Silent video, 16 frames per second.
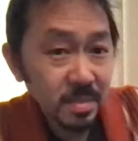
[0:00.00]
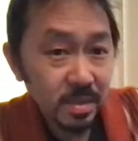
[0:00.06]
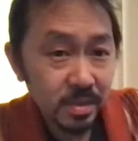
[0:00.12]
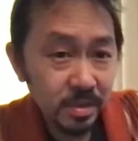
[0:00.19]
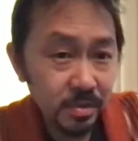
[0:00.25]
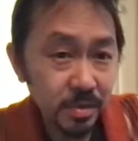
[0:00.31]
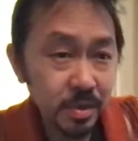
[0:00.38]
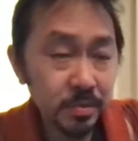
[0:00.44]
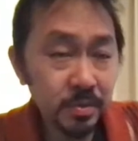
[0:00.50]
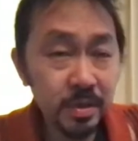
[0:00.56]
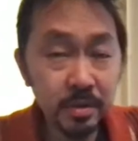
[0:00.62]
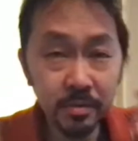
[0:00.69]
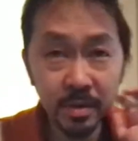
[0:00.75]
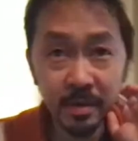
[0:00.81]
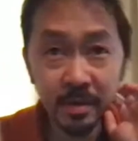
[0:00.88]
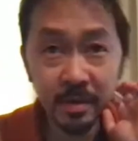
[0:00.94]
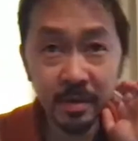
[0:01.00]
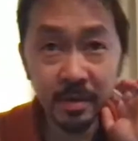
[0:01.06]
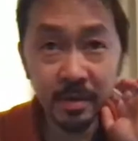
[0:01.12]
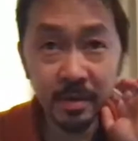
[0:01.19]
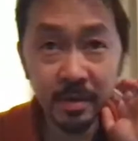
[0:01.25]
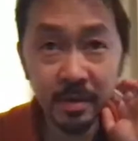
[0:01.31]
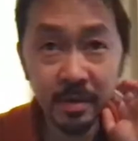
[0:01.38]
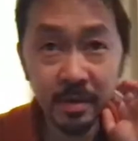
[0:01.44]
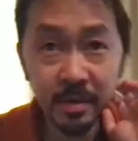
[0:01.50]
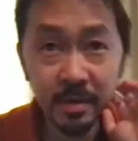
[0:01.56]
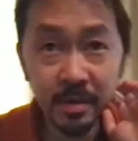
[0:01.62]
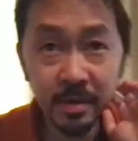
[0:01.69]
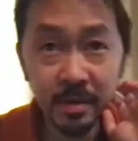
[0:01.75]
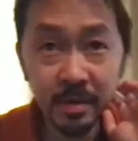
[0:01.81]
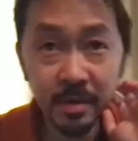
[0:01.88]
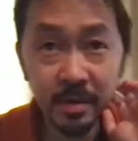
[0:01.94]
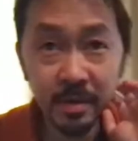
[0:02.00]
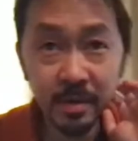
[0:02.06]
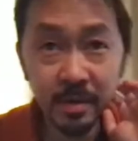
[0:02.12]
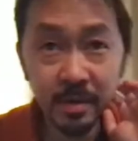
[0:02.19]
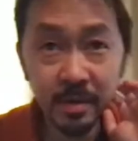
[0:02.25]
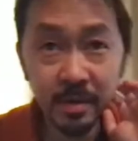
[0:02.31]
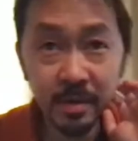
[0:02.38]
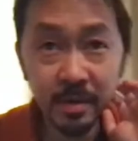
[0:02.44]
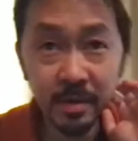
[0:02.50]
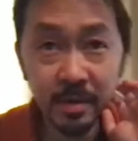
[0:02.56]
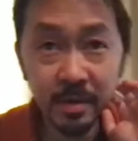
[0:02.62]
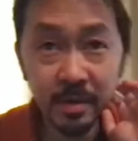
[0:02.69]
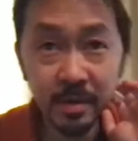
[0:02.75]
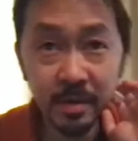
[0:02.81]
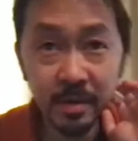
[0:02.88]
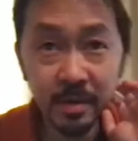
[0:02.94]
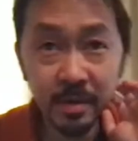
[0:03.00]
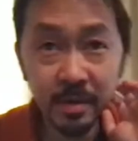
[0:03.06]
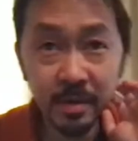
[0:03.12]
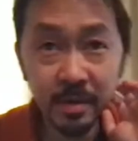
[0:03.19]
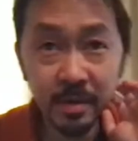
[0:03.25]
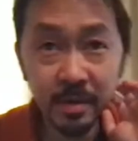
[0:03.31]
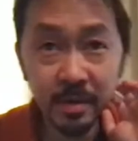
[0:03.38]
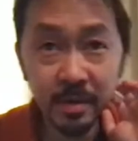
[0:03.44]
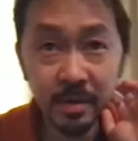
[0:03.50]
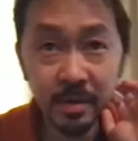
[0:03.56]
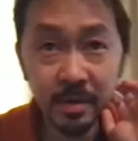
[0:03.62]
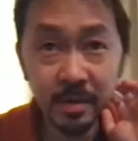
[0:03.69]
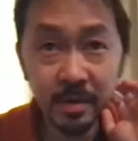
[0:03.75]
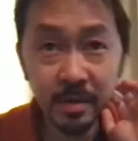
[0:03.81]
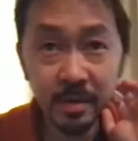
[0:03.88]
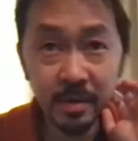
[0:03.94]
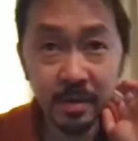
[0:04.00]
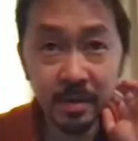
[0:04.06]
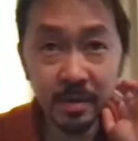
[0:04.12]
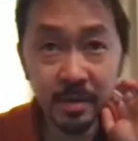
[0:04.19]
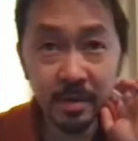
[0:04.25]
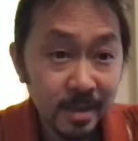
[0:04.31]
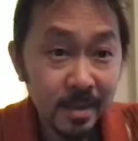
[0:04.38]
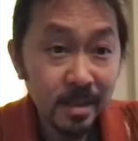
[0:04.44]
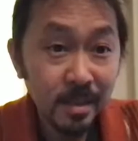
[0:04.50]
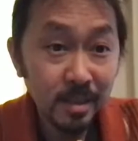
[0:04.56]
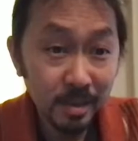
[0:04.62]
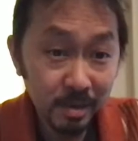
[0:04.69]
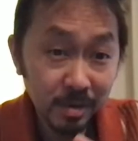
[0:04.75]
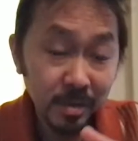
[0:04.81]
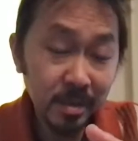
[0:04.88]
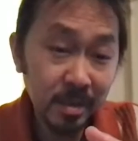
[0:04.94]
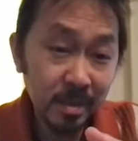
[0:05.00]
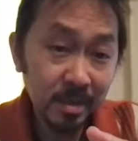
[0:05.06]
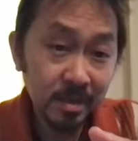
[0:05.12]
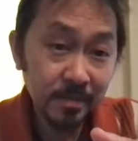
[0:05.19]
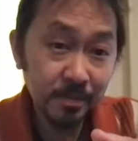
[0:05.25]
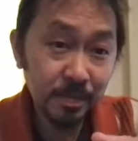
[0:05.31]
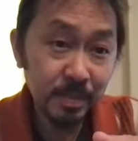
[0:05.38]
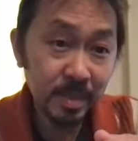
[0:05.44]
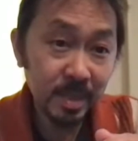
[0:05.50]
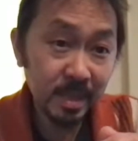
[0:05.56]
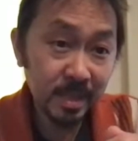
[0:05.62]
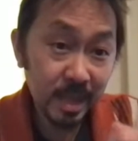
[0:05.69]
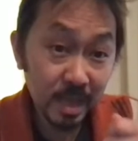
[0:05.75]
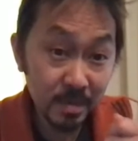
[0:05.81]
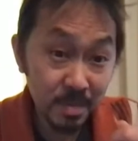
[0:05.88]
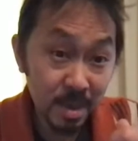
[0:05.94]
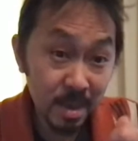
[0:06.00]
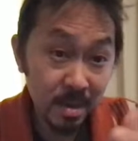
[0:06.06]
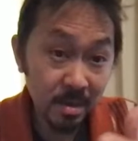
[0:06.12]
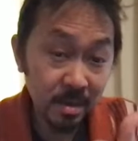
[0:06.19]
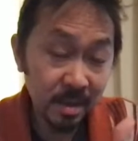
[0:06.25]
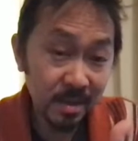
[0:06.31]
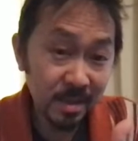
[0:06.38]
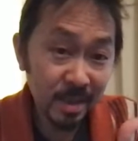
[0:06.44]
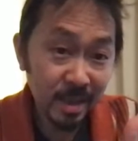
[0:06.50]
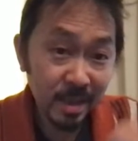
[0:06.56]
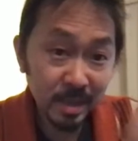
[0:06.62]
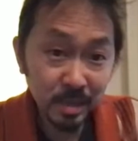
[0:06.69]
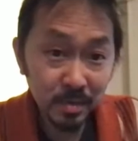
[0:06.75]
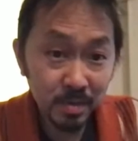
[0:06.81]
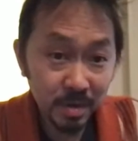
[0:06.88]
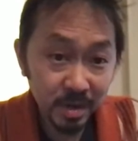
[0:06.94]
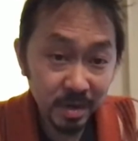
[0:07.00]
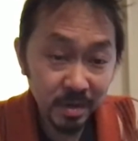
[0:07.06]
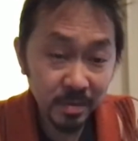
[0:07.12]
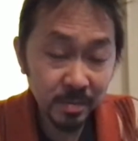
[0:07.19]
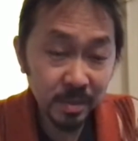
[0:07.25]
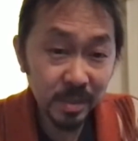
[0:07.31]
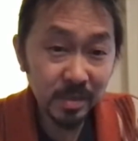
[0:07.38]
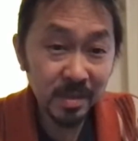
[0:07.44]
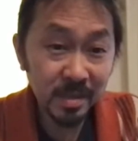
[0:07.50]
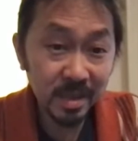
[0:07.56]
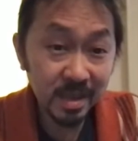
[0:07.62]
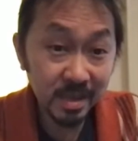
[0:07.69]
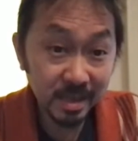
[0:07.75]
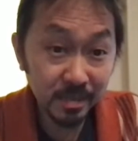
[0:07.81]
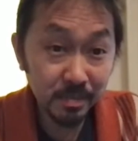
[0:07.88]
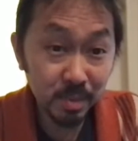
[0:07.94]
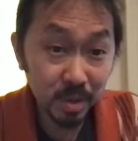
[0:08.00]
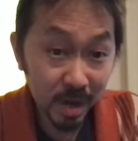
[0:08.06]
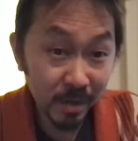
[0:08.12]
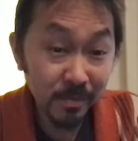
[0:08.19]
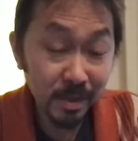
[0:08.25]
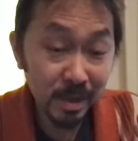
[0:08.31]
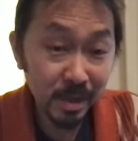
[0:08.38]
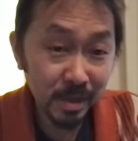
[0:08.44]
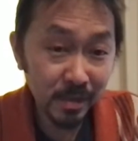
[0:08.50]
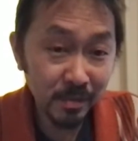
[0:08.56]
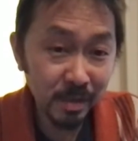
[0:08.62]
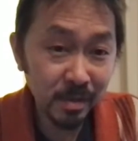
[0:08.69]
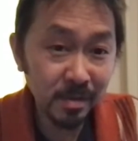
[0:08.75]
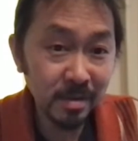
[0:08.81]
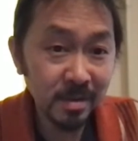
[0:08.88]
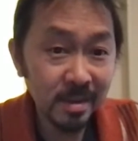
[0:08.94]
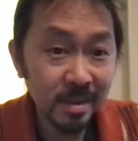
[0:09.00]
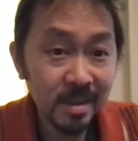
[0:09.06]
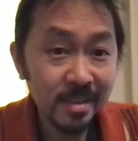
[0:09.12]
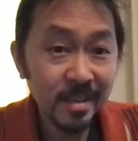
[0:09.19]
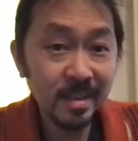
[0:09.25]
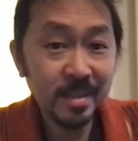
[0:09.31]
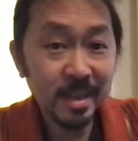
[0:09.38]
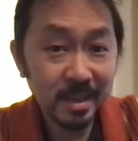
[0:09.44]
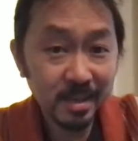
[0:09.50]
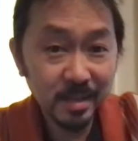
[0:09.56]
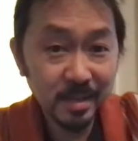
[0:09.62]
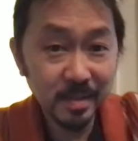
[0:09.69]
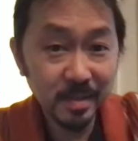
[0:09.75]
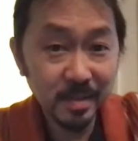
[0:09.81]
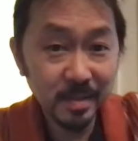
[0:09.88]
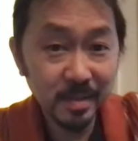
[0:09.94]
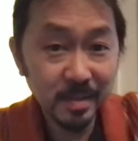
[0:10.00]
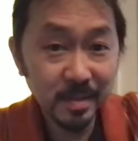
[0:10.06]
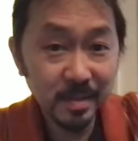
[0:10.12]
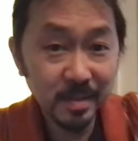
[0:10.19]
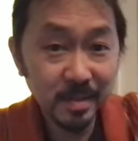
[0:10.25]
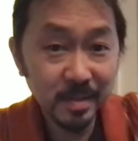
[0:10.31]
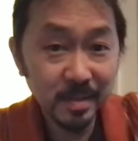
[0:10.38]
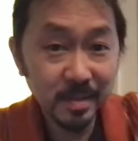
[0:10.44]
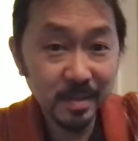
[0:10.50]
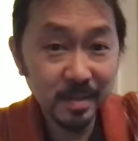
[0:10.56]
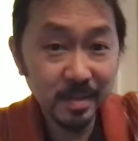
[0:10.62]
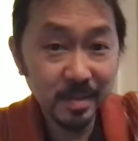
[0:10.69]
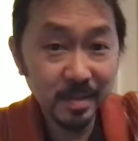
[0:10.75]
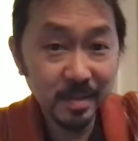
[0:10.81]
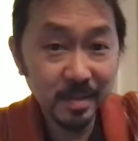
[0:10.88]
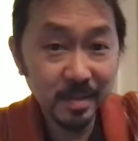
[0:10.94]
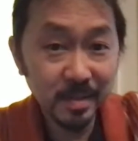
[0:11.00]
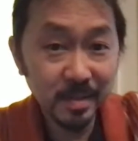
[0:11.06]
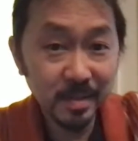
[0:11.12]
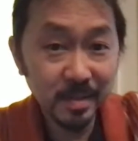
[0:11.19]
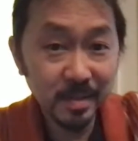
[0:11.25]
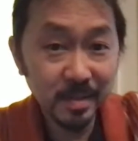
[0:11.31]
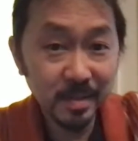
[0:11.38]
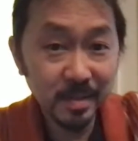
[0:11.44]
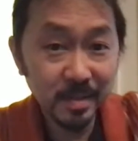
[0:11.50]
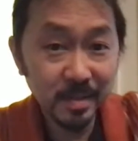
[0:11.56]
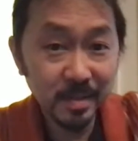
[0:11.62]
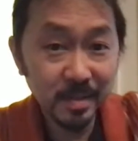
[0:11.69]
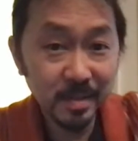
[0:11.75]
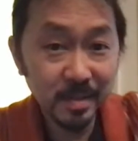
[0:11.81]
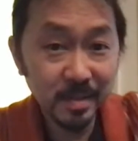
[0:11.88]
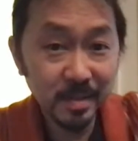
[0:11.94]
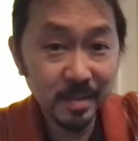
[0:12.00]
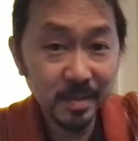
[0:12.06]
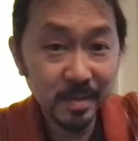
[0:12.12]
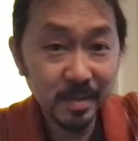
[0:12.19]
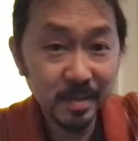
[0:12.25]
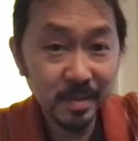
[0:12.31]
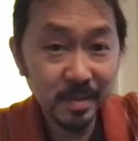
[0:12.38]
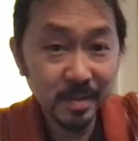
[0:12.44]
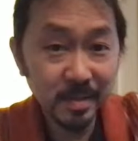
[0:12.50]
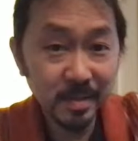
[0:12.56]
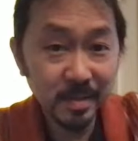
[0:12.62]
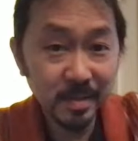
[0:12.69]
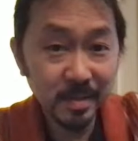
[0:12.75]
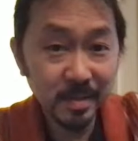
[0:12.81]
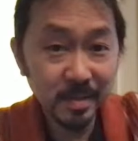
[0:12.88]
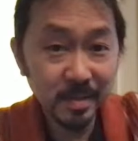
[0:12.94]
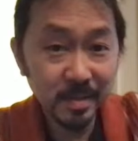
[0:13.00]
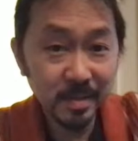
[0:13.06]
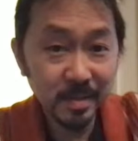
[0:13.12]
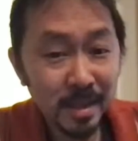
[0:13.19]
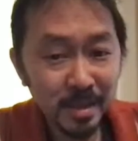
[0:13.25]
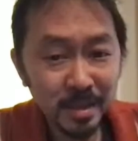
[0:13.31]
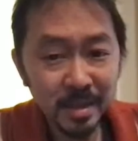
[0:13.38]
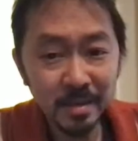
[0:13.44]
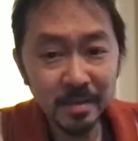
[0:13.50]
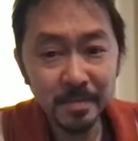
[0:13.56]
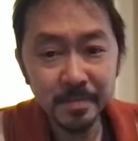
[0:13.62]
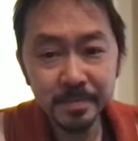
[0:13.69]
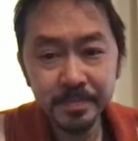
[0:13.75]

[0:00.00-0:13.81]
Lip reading: to your suite or whatever. Well, Jerry Jones has where he pulls up, literally they take him out and they escort him to his private elevator that takes him straight up to that suite where you see him sitting. I got to sit in that chair.